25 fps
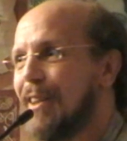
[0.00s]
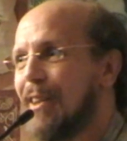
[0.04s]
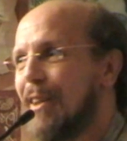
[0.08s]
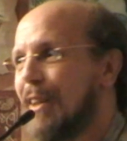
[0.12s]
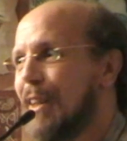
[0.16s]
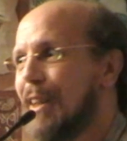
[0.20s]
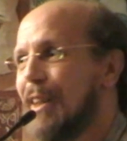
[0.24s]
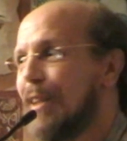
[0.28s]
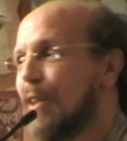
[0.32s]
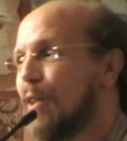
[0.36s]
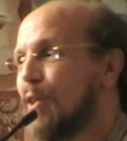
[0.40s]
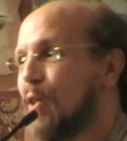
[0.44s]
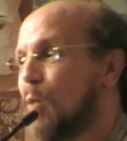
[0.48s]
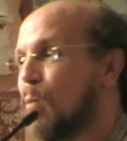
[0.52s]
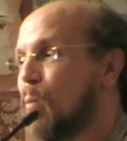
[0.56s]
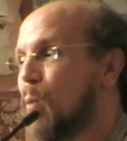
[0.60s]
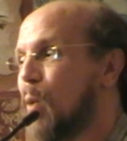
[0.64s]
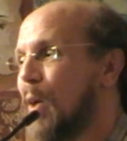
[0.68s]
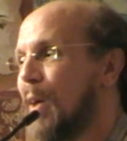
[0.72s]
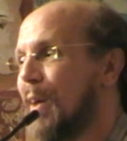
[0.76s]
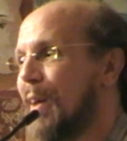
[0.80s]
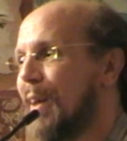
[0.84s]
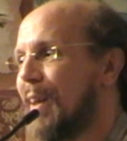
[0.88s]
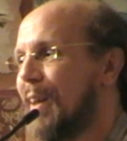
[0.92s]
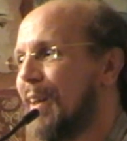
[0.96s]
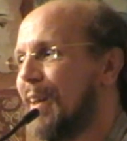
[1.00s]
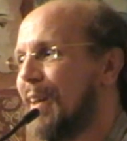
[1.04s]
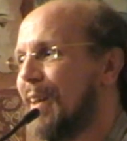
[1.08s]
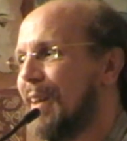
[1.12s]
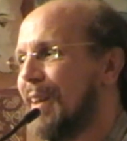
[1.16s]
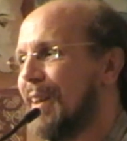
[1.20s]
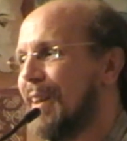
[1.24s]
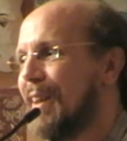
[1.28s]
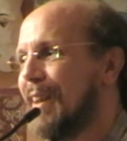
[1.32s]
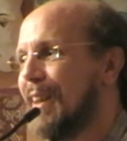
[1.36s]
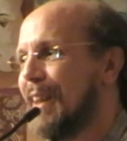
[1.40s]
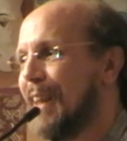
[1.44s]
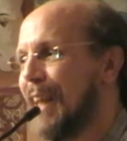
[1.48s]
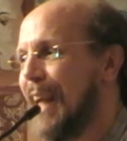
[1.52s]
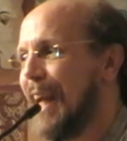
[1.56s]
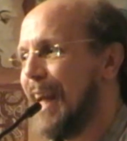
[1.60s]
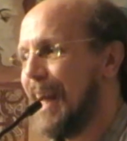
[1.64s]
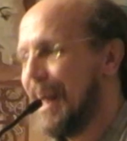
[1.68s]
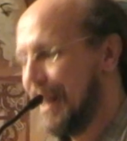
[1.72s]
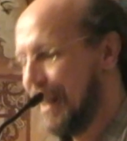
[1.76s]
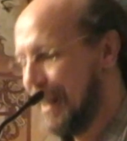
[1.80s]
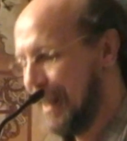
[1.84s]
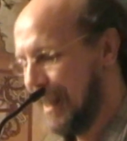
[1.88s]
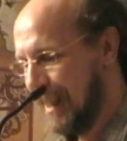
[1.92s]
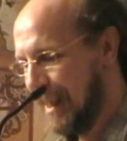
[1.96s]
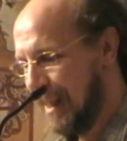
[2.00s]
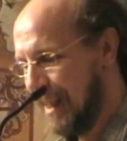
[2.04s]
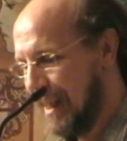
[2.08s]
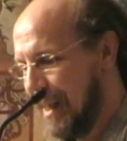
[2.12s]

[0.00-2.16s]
It, it doesn't work. You can't,